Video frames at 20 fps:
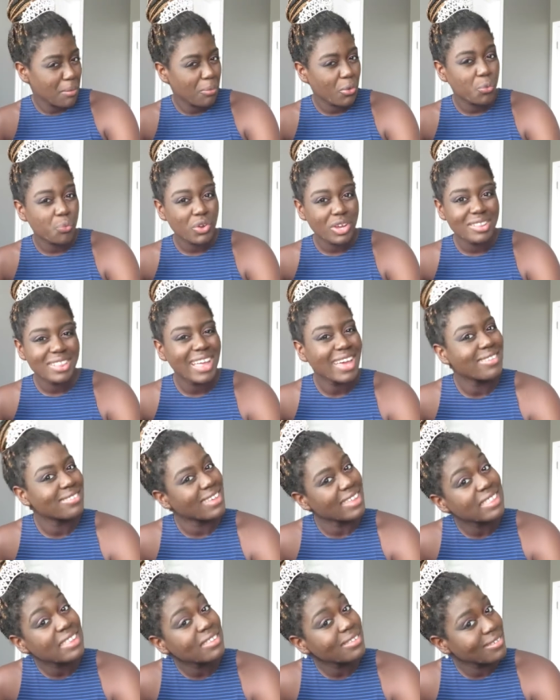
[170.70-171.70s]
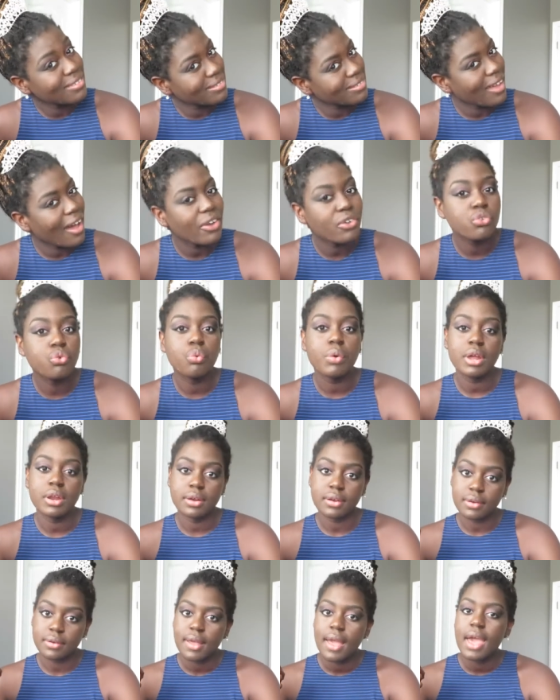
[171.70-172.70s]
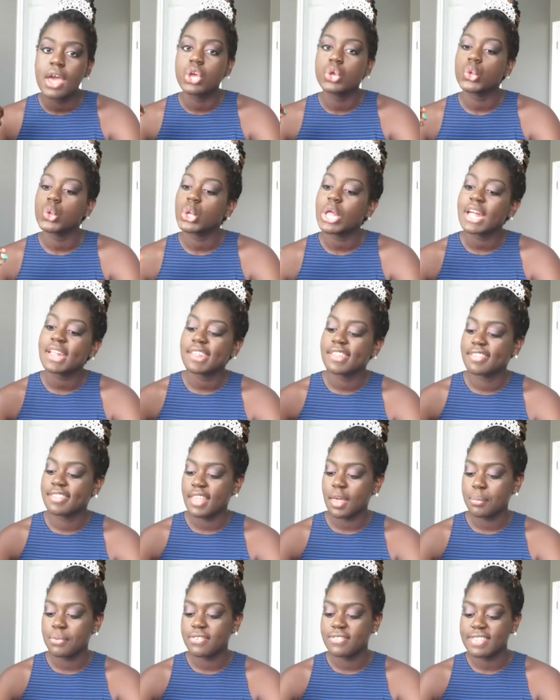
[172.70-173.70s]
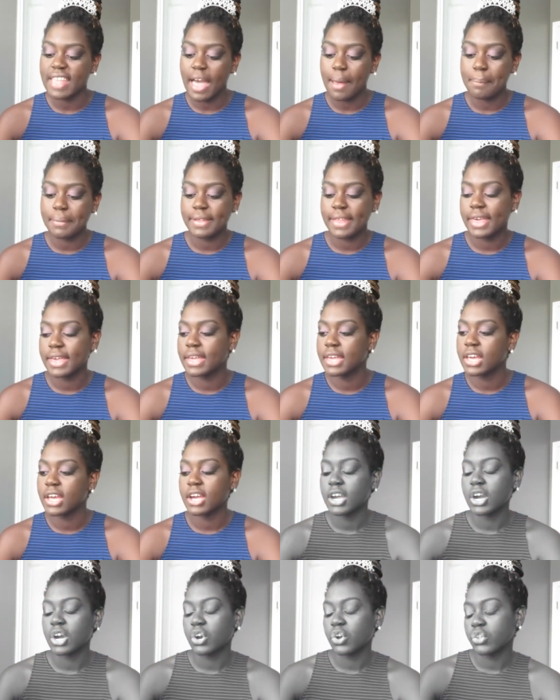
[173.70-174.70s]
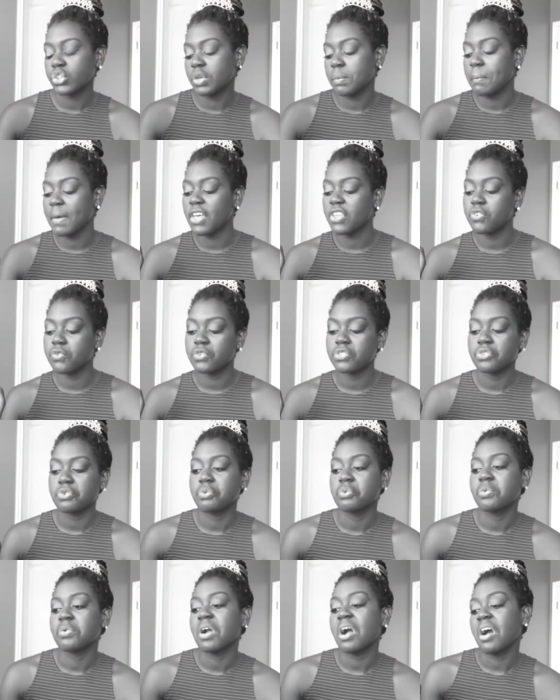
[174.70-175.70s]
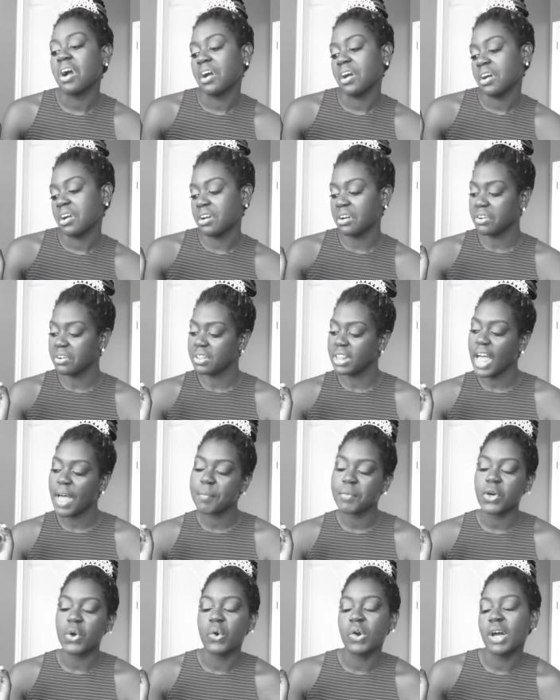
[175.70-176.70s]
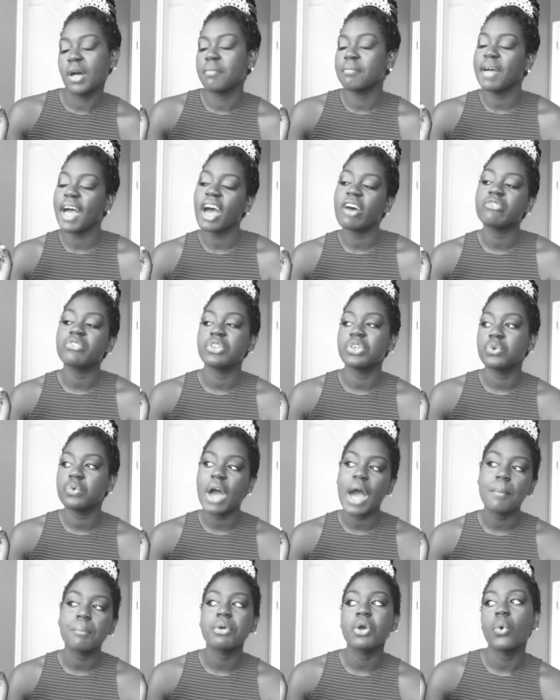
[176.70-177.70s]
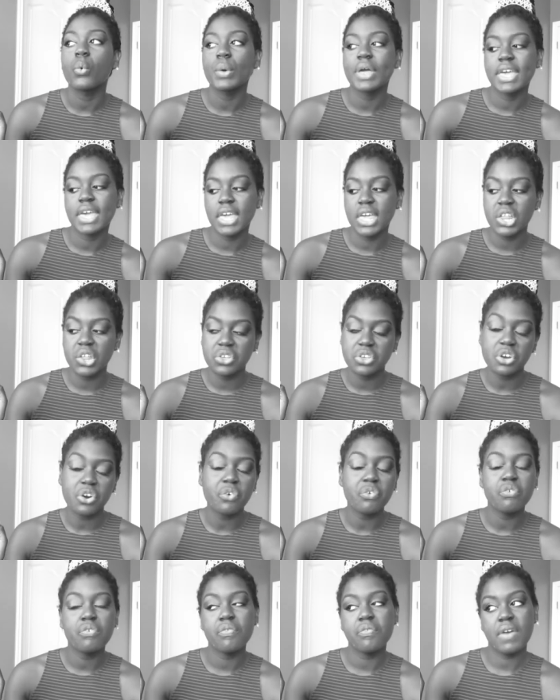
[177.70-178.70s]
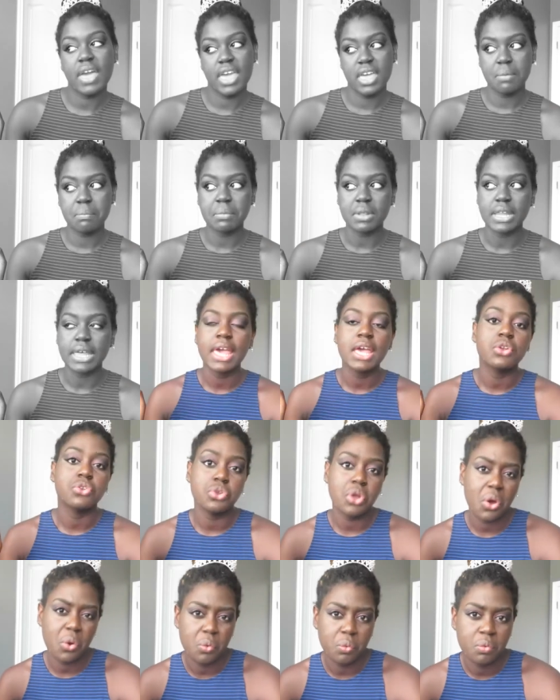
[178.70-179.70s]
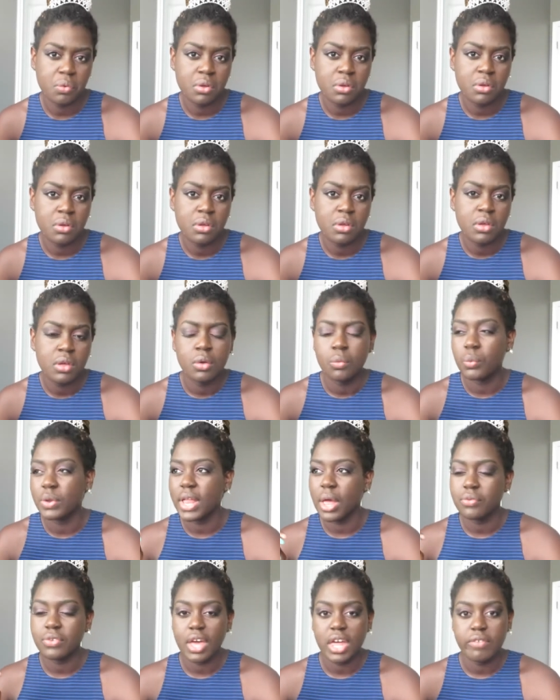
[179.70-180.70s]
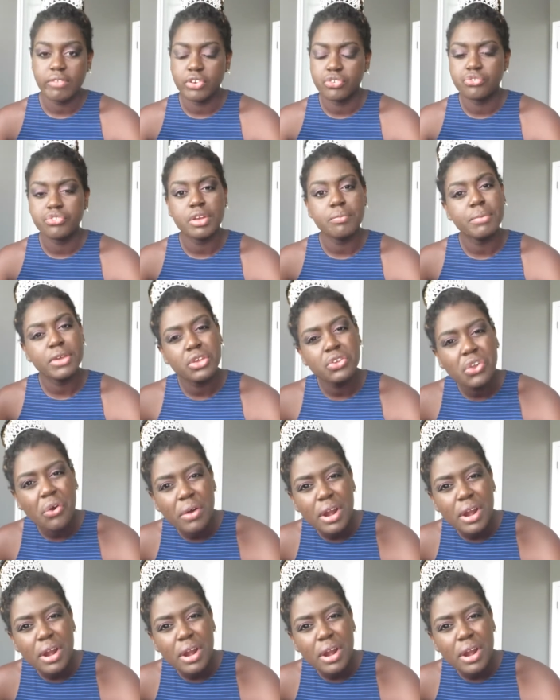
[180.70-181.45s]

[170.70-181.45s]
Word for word: people realize that this is not Twitter. You're not sub snap like, Girl, you messed with the wrong girl. I'm gonna come after you. I'm gonna kill your family. No. Well, that was kind of extreme, but you